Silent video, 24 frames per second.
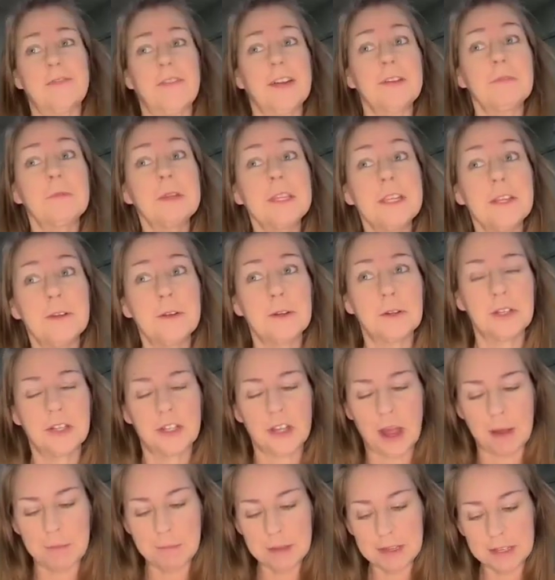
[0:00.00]
It's fun when you go
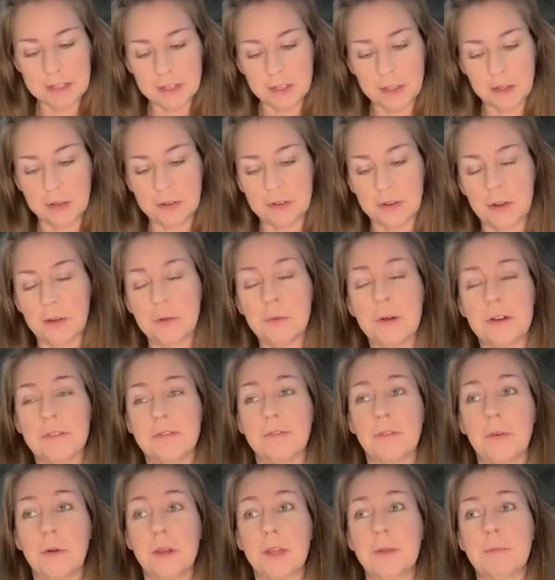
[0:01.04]
shopping so you know what
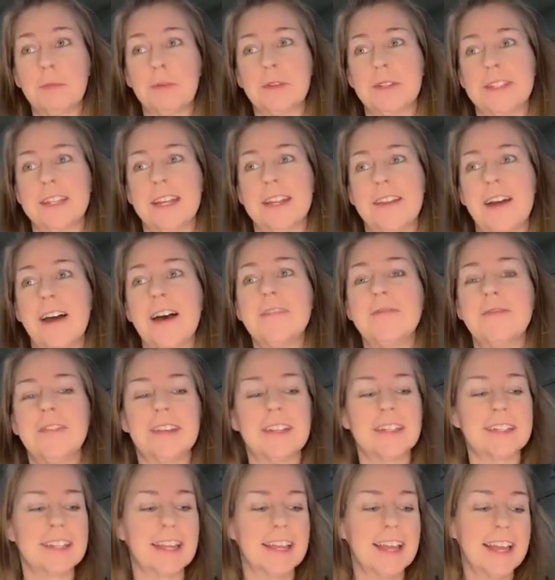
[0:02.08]
40% off
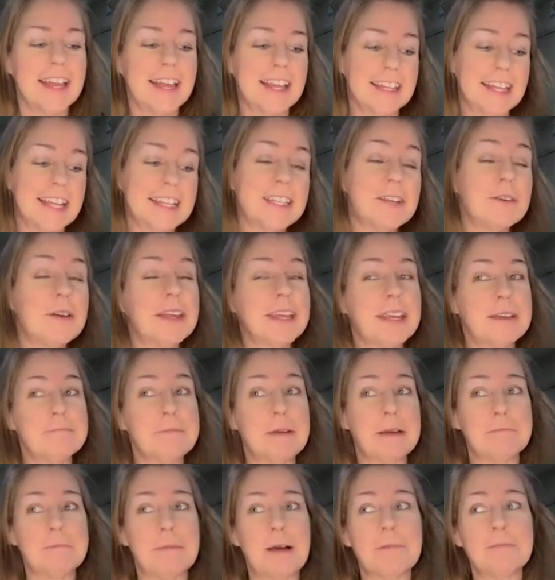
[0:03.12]
is. That's how I get
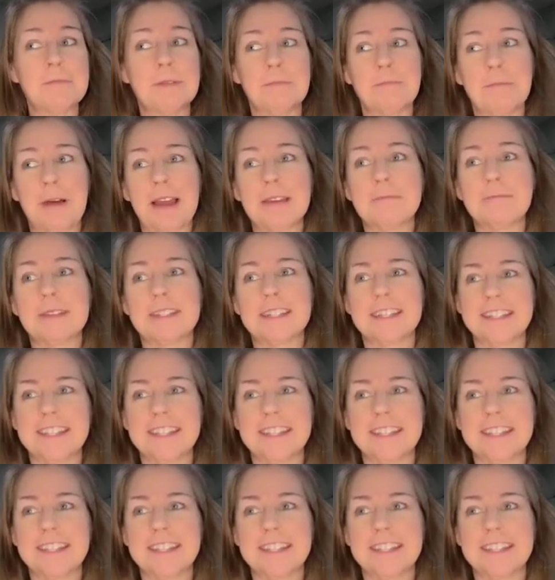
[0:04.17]
my mom to buy me